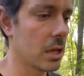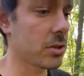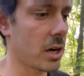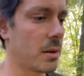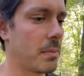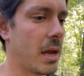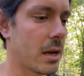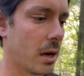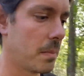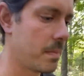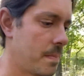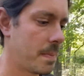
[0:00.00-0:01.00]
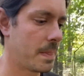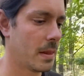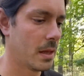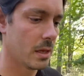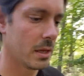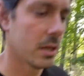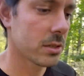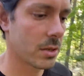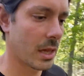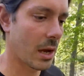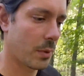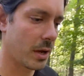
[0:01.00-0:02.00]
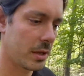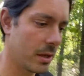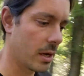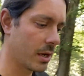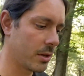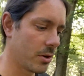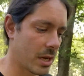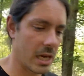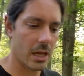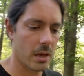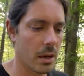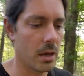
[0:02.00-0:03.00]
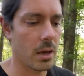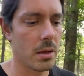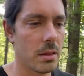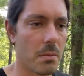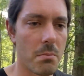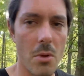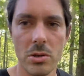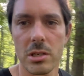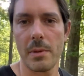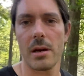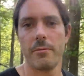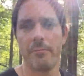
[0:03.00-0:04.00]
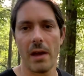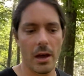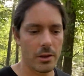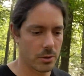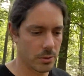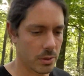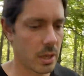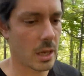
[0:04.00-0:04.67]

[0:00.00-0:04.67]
try to make them so that way you're getting the most amount of value